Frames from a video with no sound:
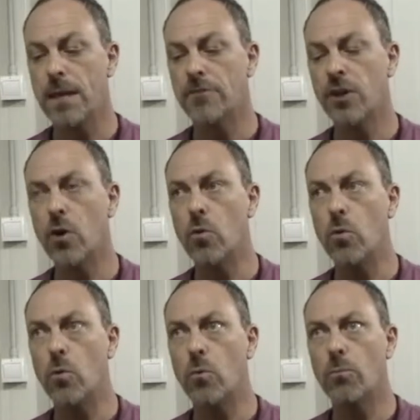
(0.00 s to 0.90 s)
So
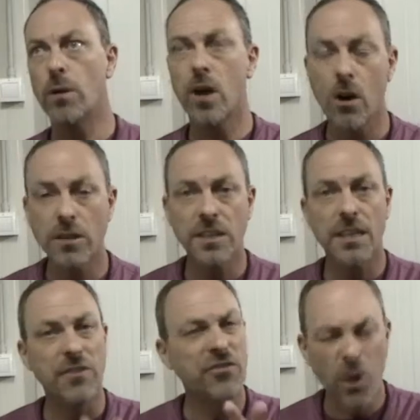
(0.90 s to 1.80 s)
because
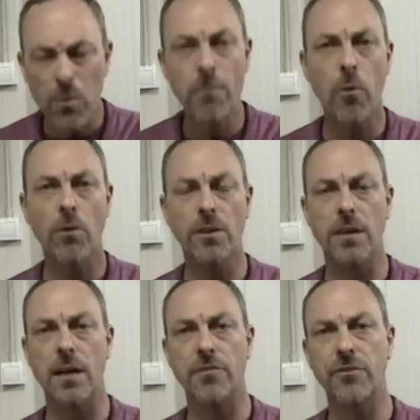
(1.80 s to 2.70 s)
it's so important
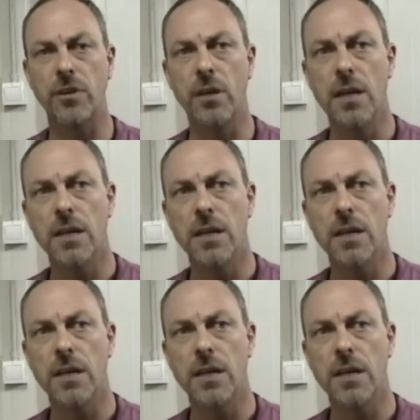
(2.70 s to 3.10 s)
to us to